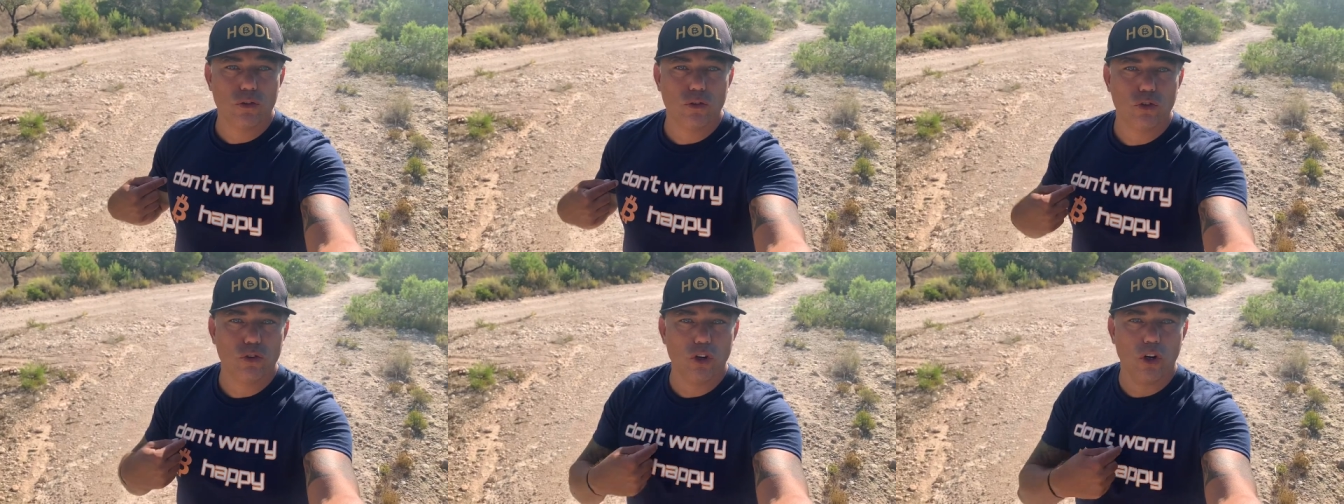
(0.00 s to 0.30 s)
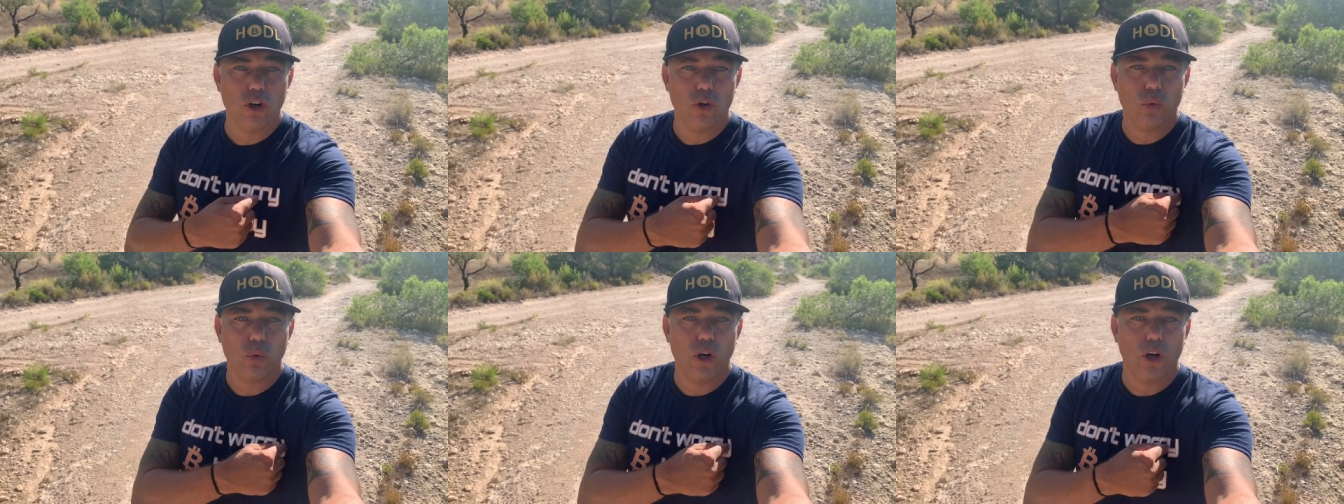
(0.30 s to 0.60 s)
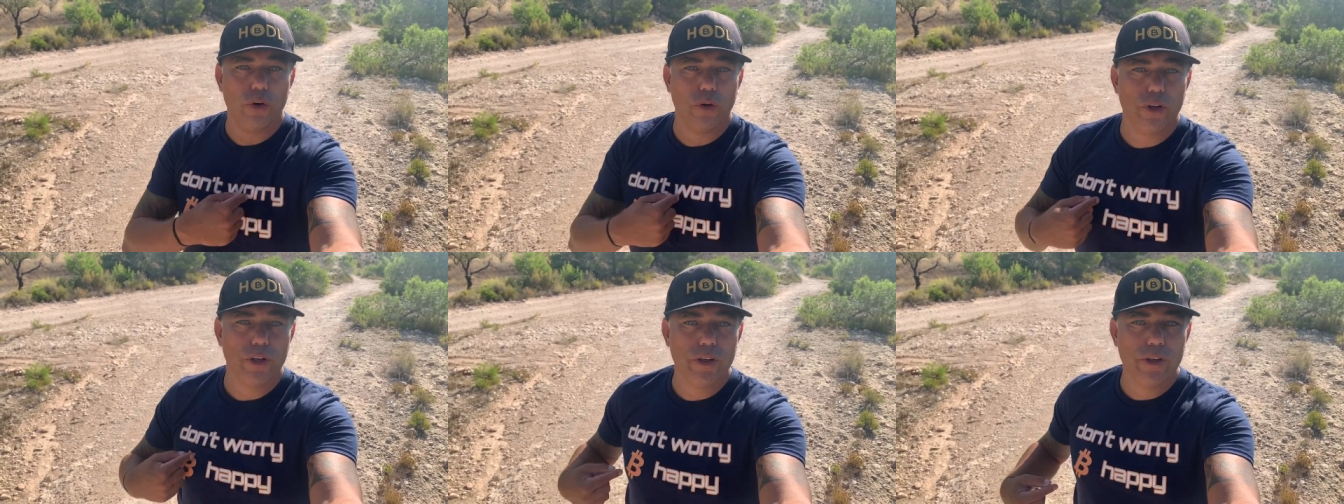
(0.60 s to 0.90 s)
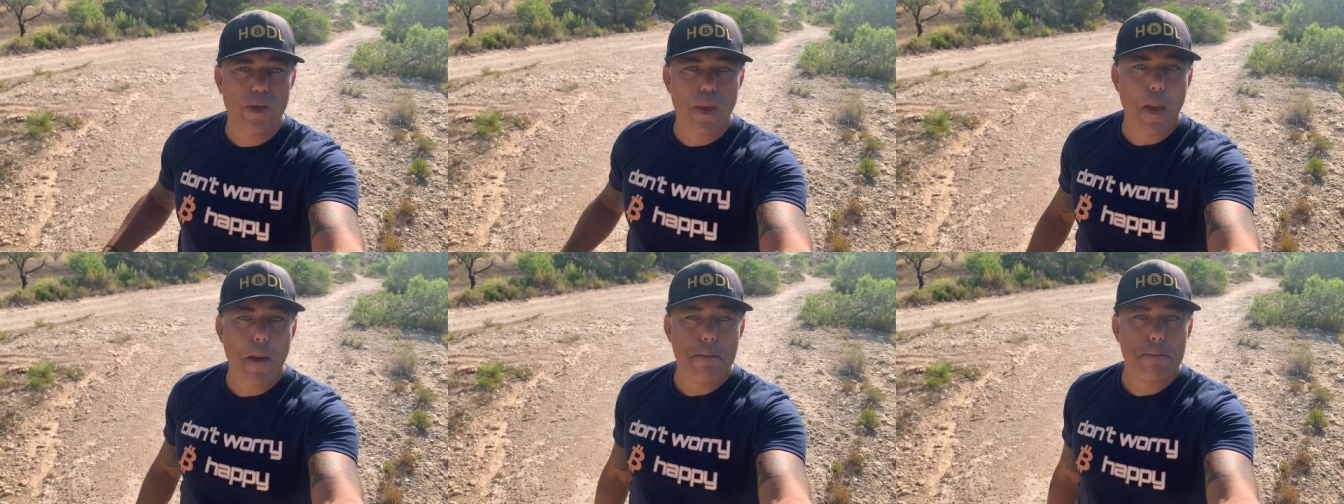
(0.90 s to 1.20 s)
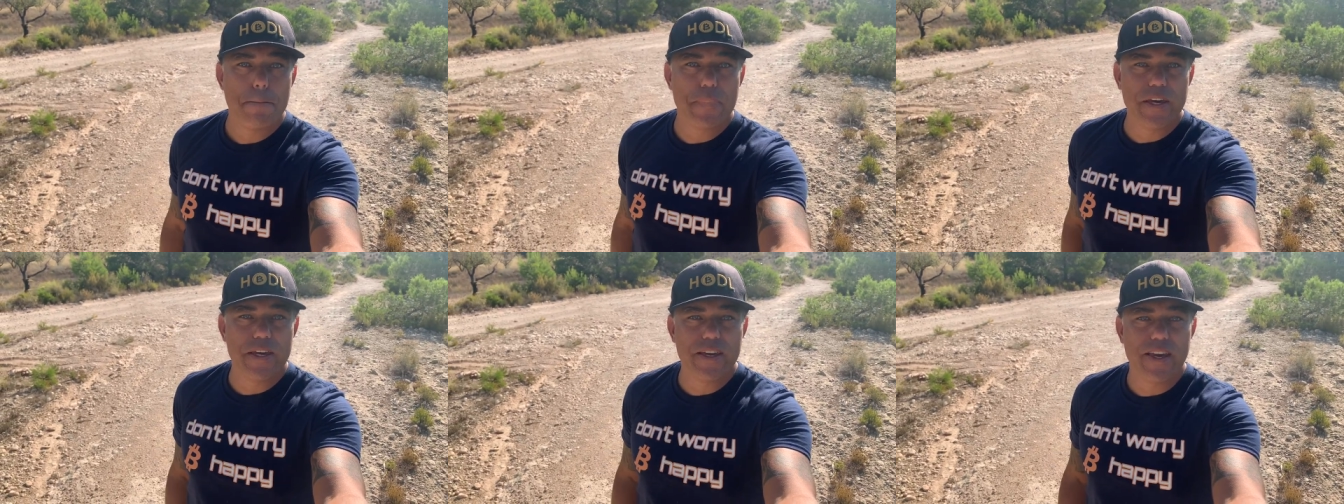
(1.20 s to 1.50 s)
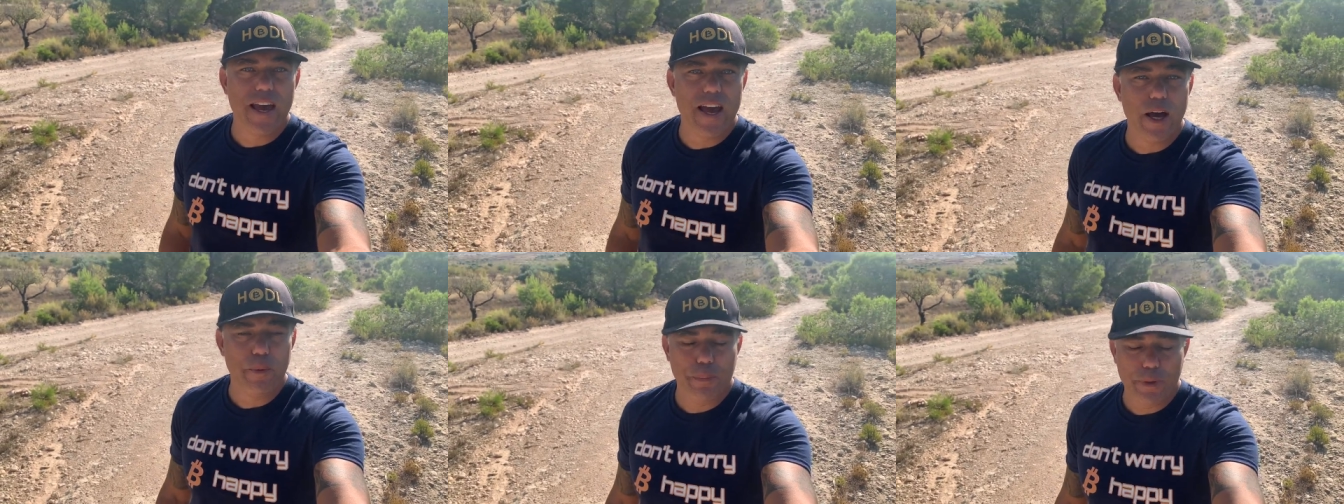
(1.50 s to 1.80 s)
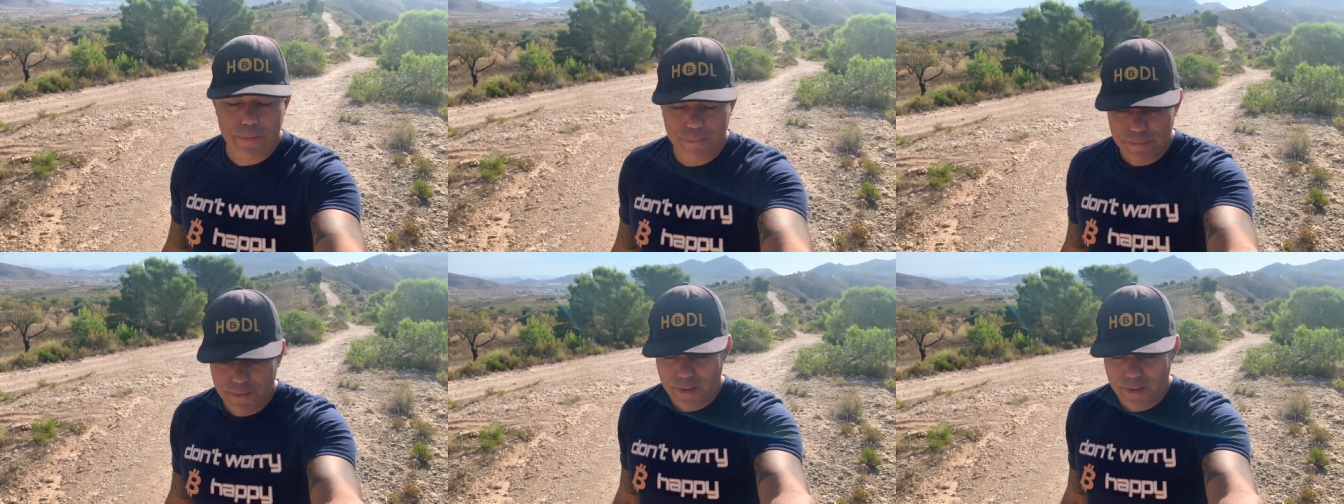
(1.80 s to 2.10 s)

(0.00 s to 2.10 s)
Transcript: don't worry, be happy.